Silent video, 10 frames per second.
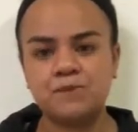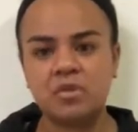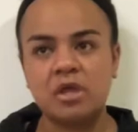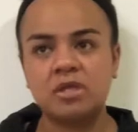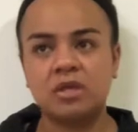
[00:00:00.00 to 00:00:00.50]

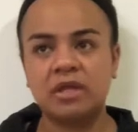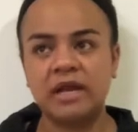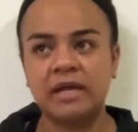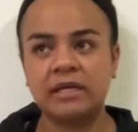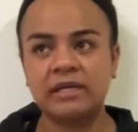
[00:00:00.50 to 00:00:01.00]
so then I
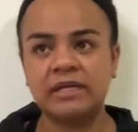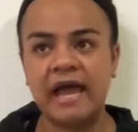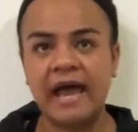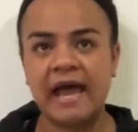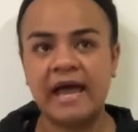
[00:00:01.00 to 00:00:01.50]
looked
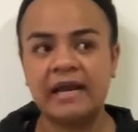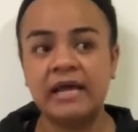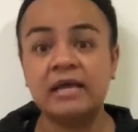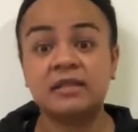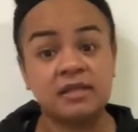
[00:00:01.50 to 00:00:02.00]
at this